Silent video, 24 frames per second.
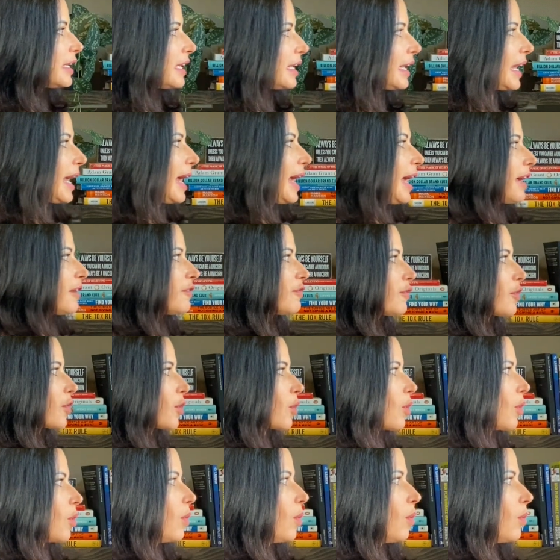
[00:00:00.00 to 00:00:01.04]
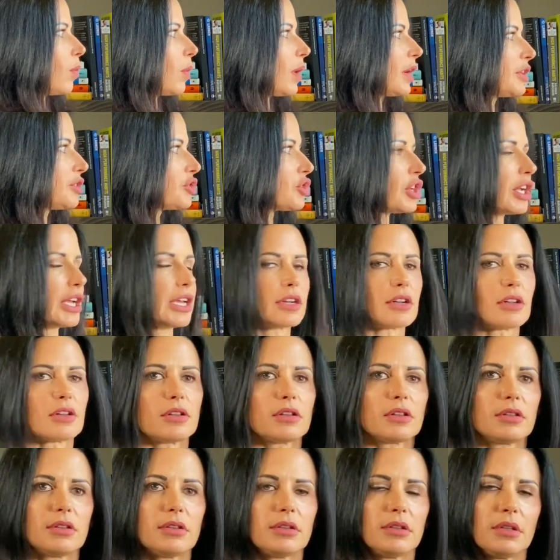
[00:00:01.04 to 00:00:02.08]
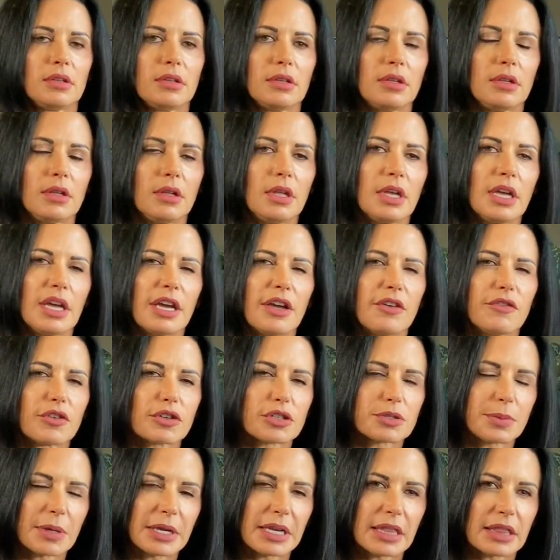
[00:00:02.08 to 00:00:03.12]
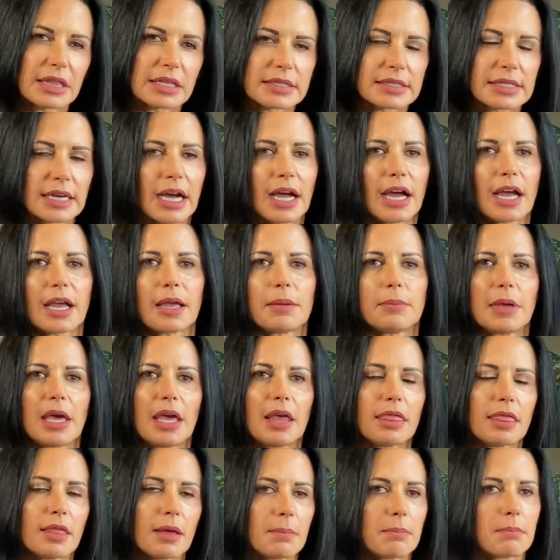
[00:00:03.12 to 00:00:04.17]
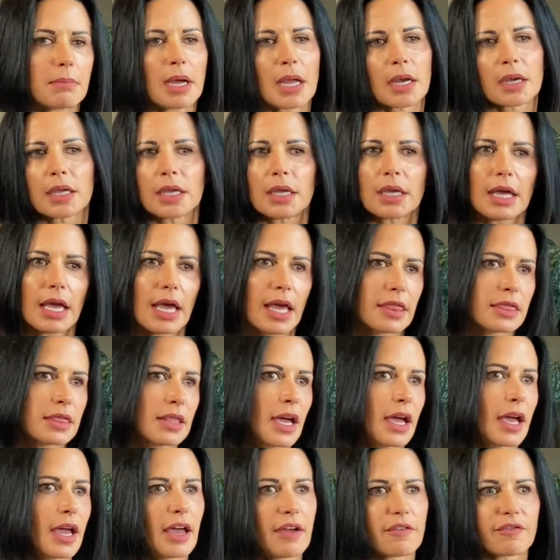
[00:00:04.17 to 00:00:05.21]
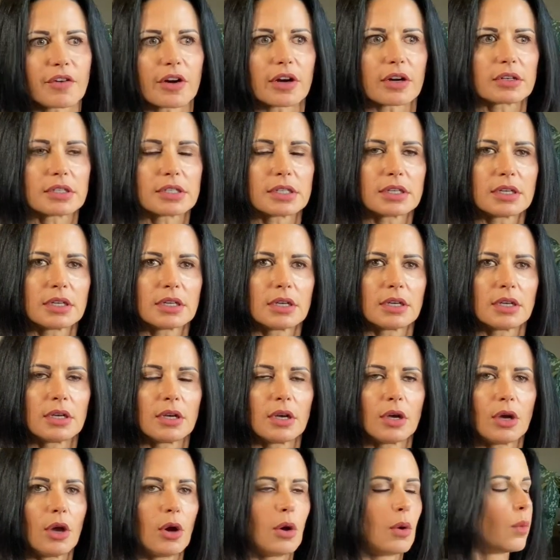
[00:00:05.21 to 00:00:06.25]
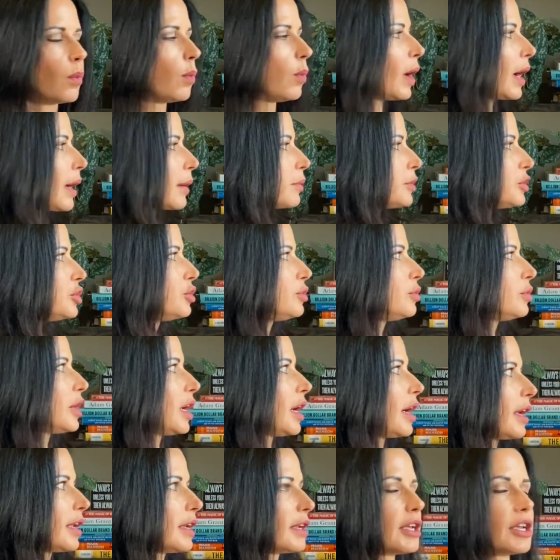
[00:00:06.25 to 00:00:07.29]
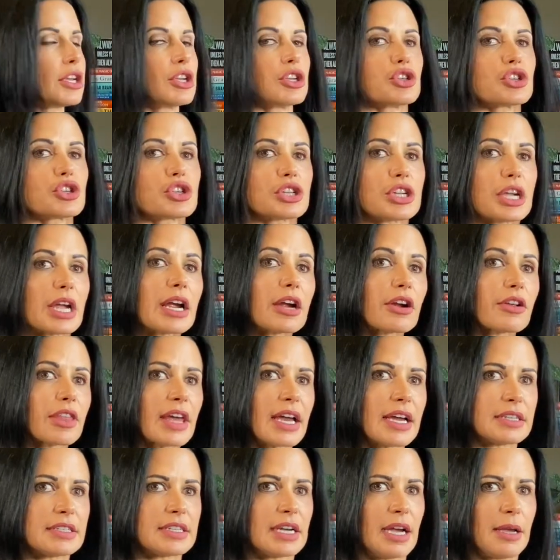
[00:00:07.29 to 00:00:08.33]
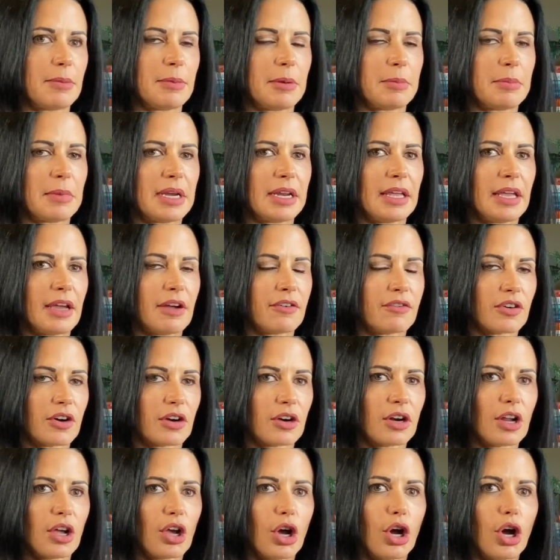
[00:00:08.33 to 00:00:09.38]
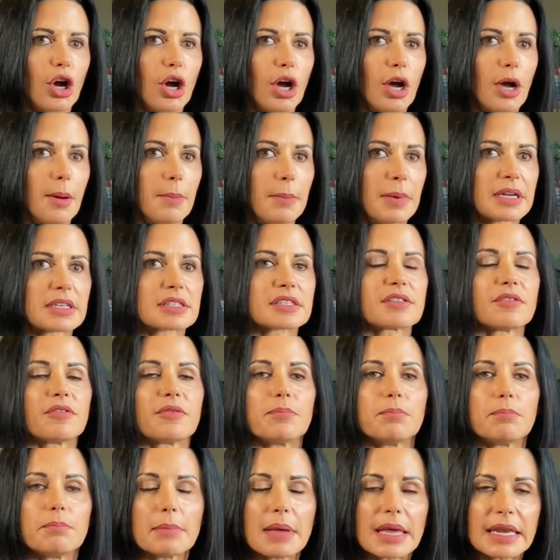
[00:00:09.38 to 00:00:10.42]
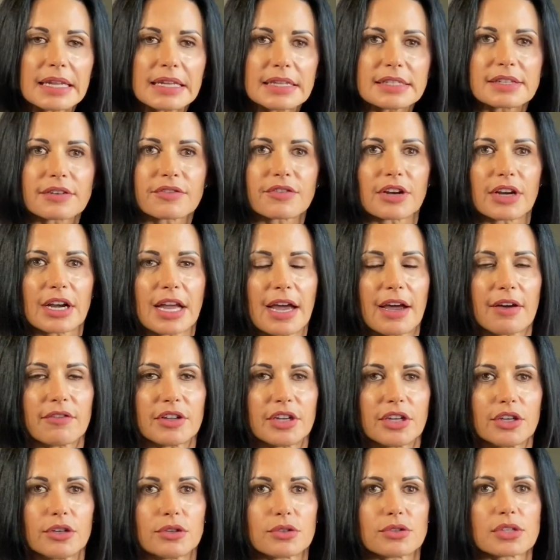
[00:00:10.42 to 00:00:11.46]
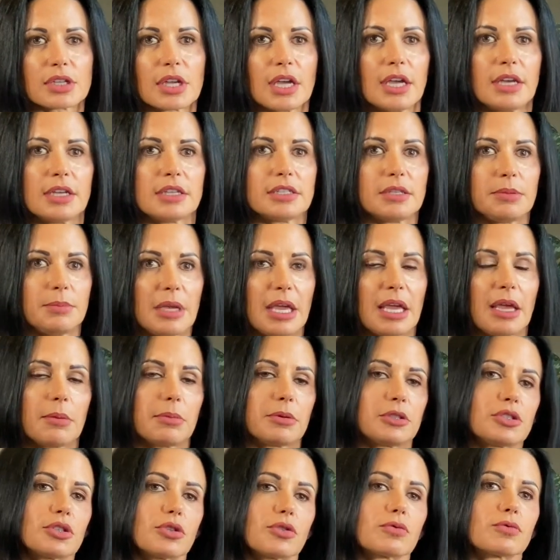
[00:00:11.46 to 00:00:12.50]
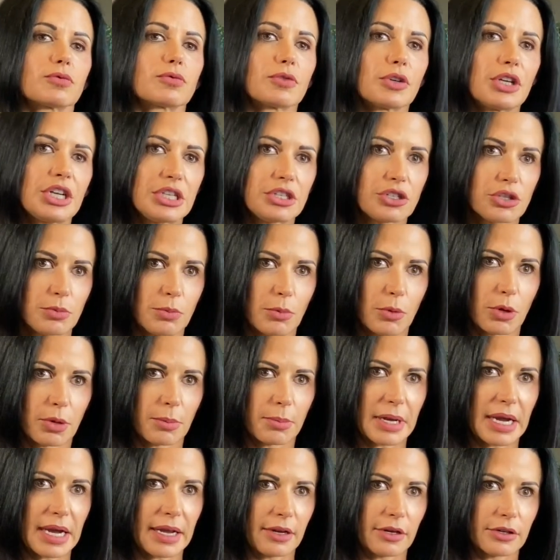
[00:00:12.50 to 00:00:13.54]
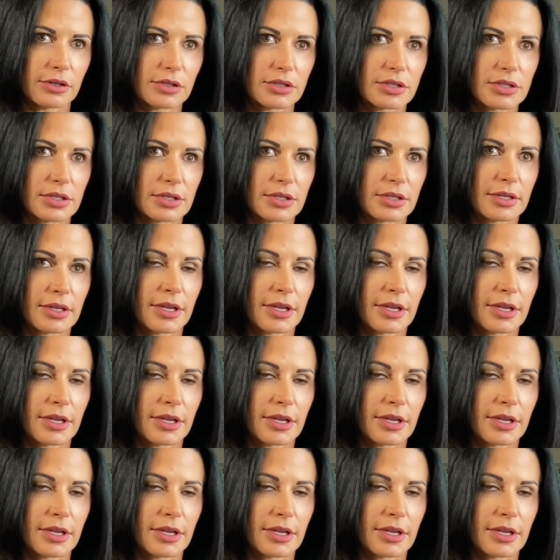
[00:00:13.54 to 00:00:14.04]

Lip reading: an ad for one channel, if you're spending the time and the money and the effort, why would you not share that time and money effort amongst many different avenues to be able to reach more buyers?